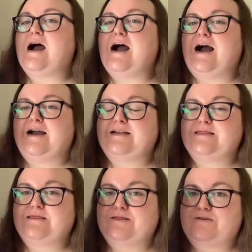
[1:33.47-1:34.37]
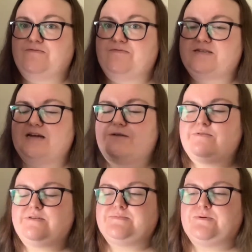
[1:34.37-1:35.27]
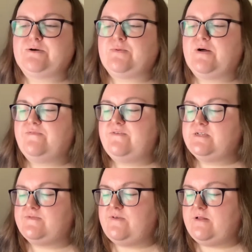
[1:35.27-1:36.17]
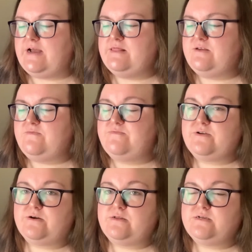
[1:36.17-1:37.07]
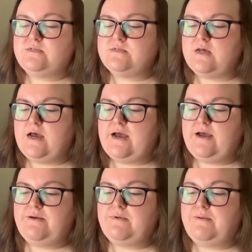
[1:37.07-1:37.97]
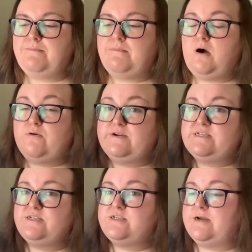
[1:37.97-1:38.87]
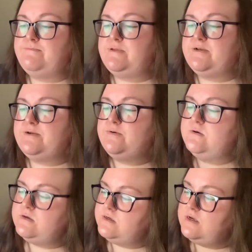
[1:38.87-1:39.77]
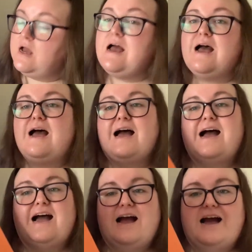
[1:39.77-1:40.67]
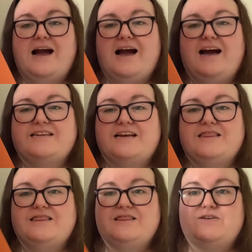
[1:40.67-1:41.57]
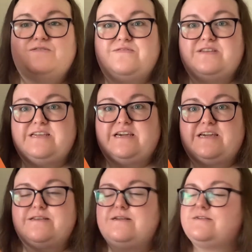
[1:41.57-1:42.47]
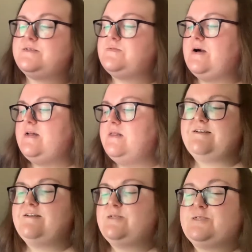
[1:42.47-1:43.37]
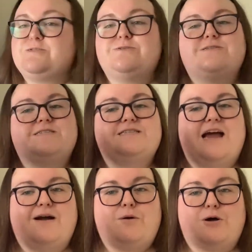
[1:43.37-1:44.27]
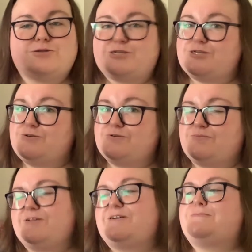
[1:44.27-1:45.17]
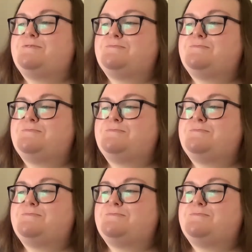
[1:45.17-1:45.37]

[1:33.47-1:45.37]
I love the sound of this book. Well, first of all, I love the colours, orange and blue. And I love the nakedness as well. So now on to the blurb.